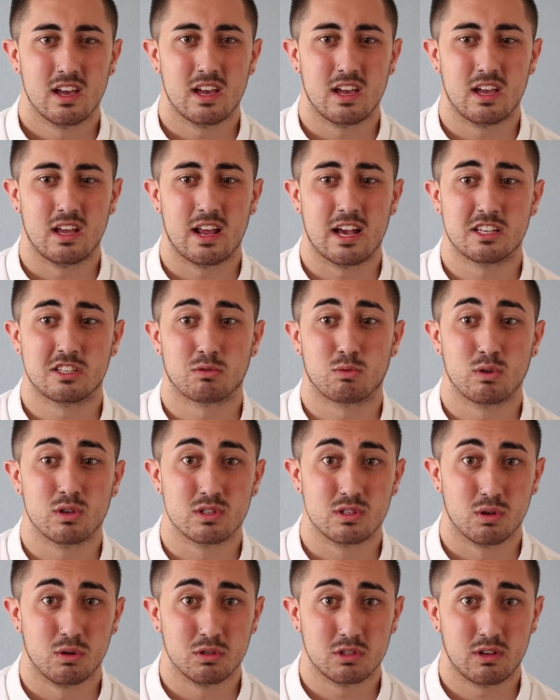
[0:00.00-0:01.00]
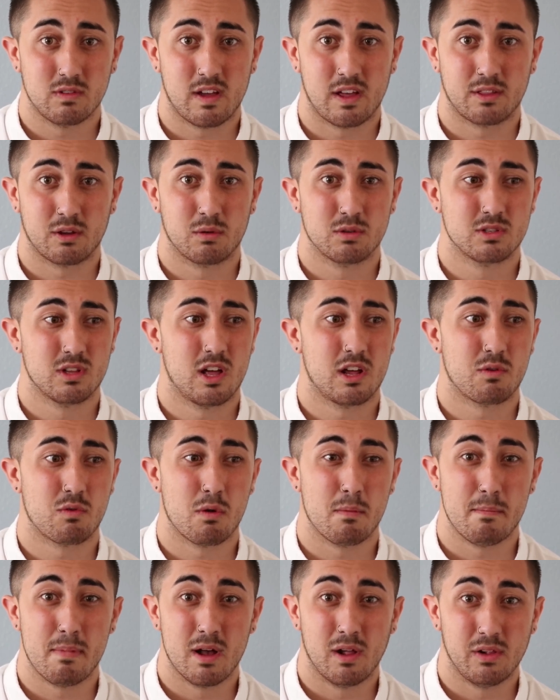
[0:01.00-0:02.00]
And as a result of that, there was a lot of
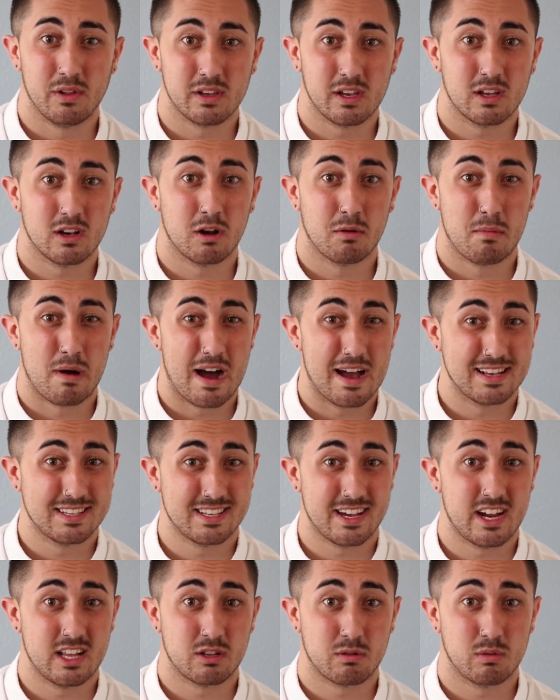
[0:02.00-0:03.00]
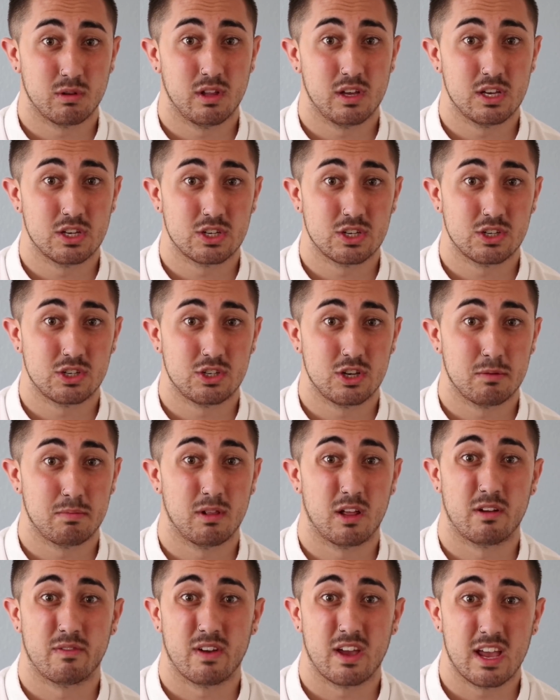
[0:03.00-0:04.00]
rebellion on my side of the relationship,
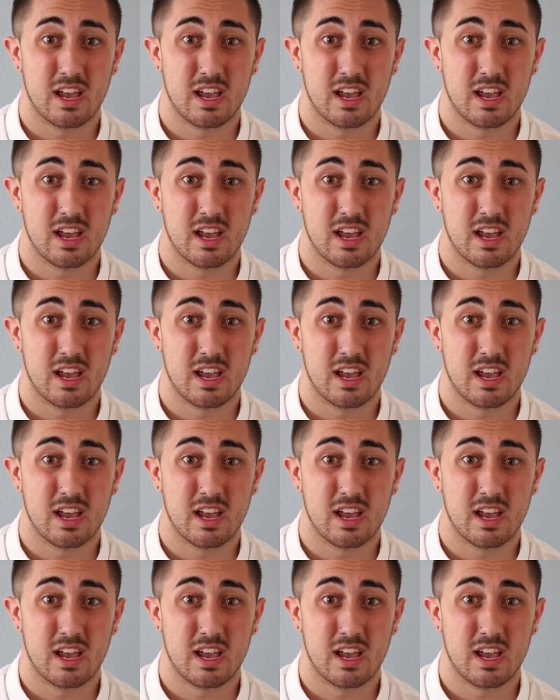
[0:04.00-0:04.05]
a lot of